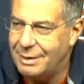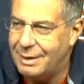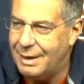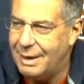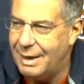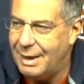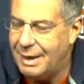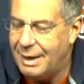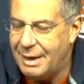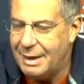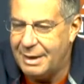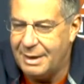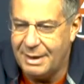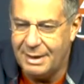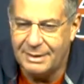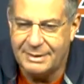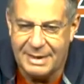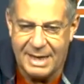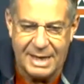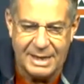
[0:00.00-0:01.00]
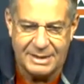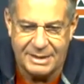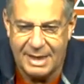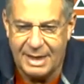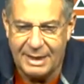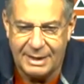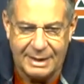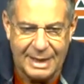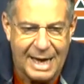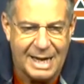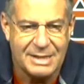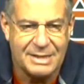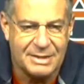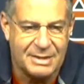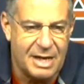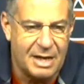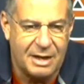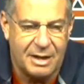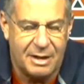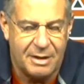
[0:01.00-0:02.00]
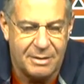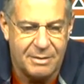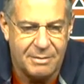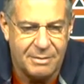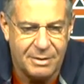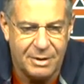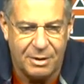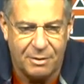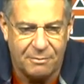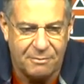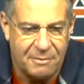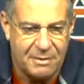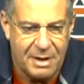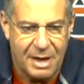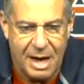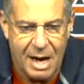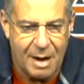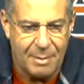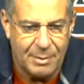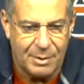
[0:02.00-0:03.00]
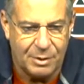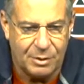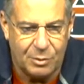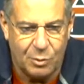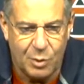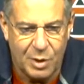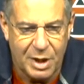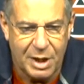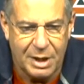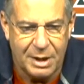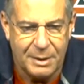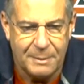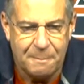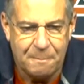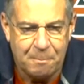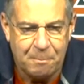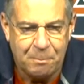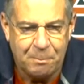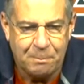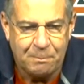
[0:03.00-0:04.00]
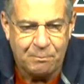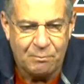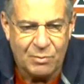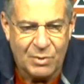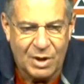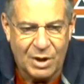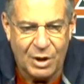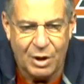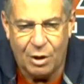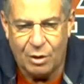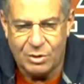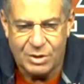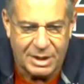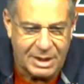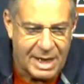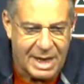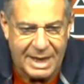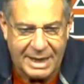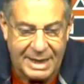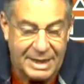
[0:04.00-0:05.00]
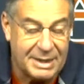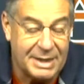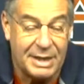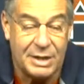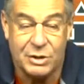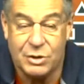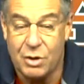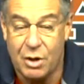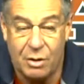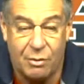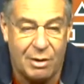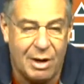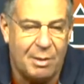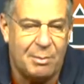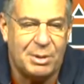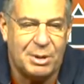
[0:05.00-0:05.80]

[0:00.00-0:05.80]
And it takes a last-second, you know, phenomenal win, you know, to kind of get things turned around.